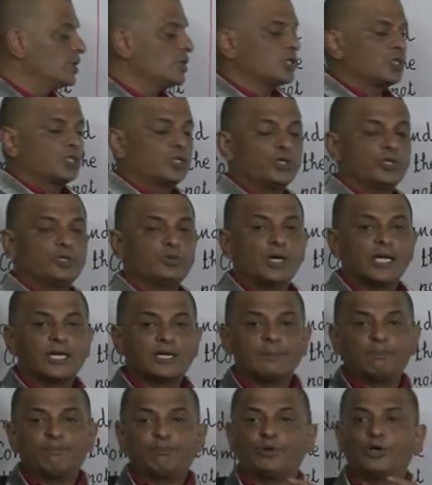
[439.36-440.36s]
So, you are
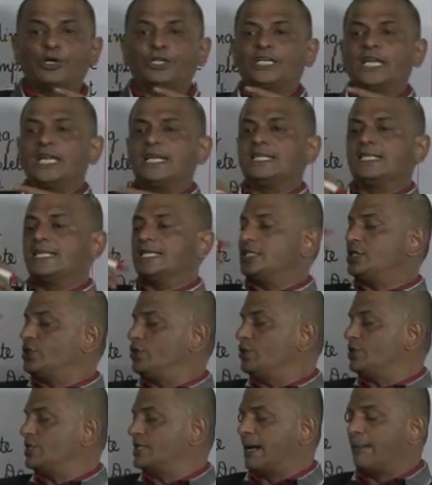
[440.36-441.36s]
reporting this
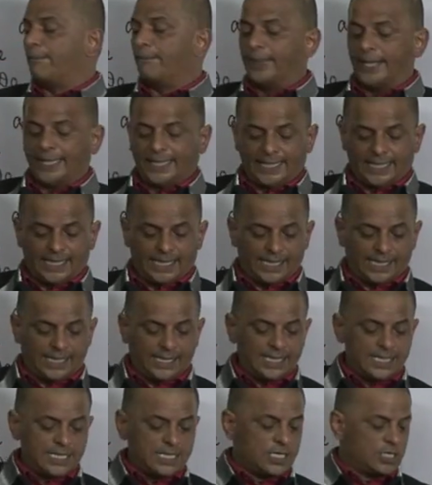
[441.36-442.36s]
to
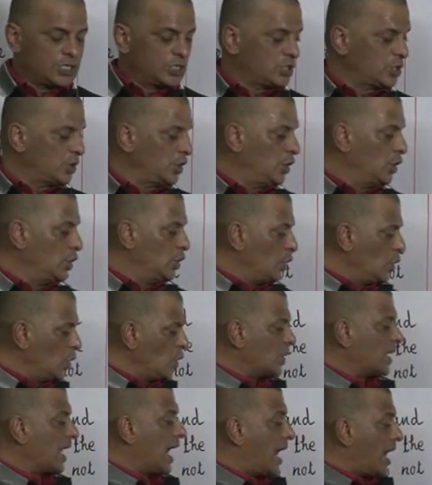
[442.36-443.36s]
somebody. So,
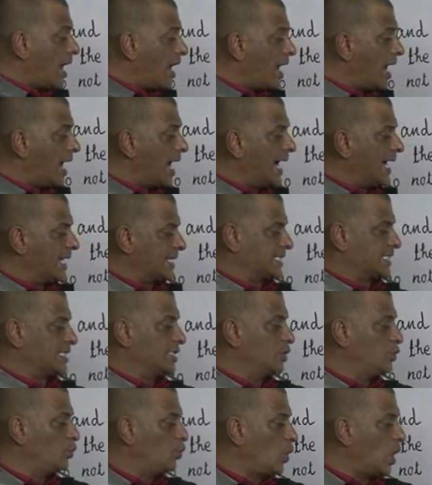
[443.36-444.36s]
Luke asked,
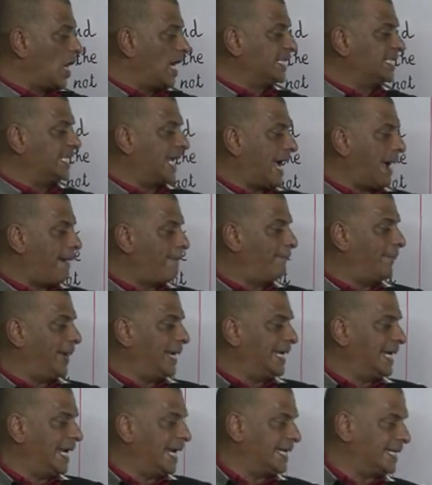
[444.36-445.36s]
what
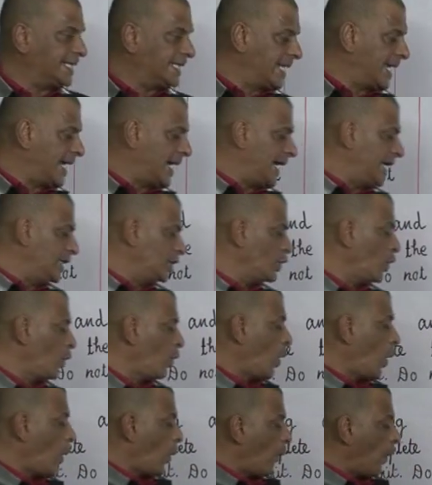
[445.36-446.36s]
happened at night
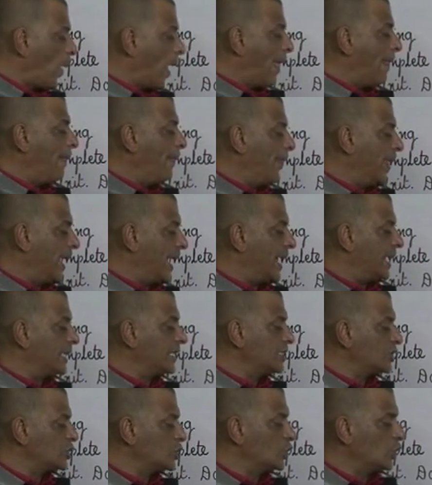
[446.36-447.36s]
when there
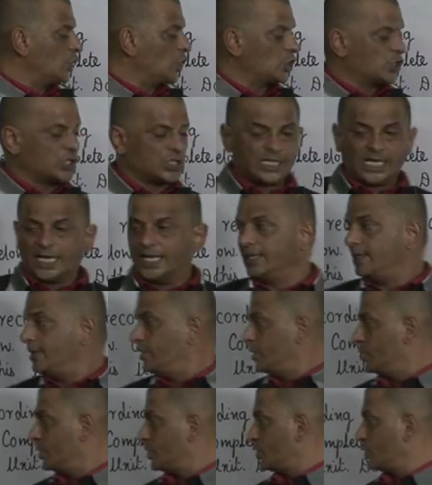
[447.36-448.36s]
is no sun?
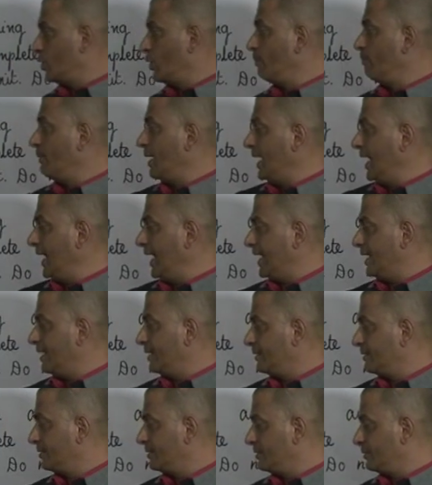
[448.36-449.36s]
So, Millie.
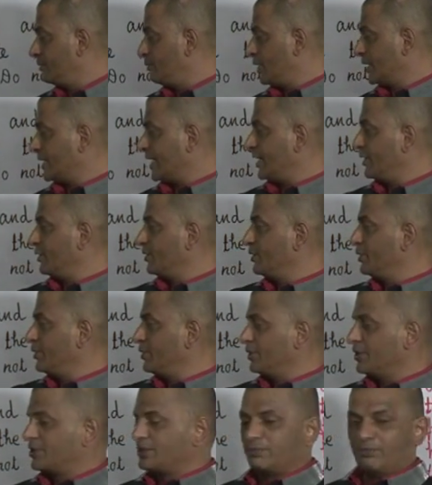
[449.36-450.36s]
What can you
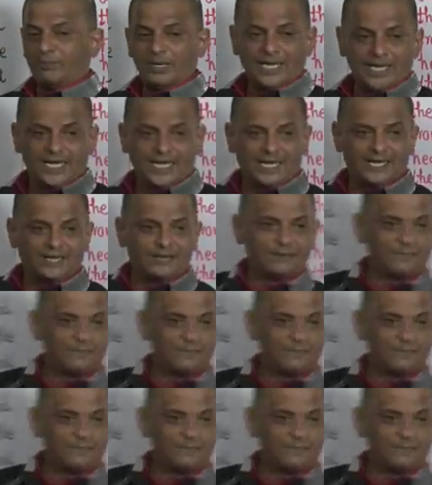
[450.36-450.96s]
use? Millie.